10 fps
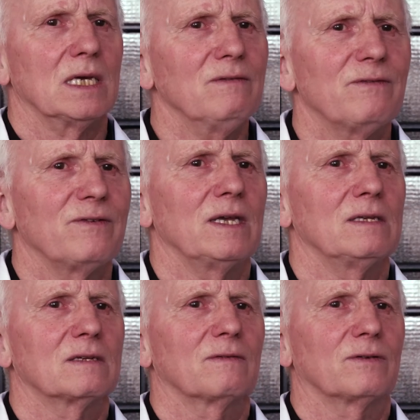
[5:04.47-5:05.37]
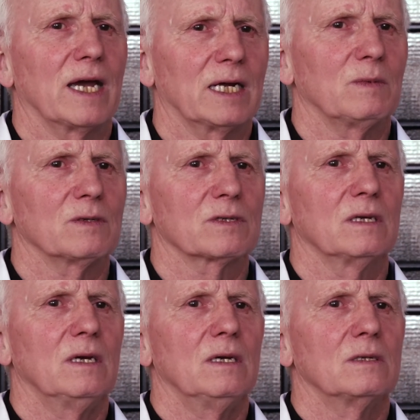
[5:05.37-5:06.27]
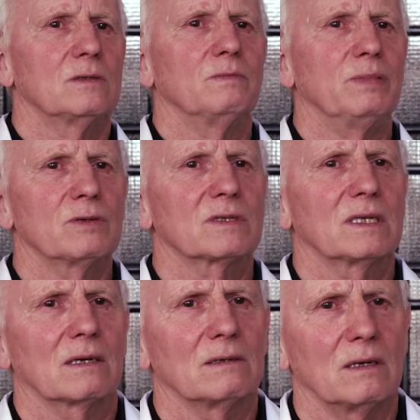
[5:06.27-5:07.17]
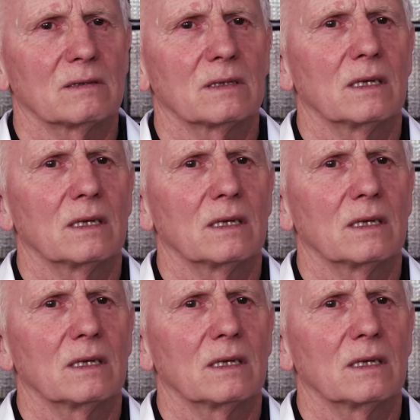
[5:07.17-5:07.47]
in feeds for animals to boost their growth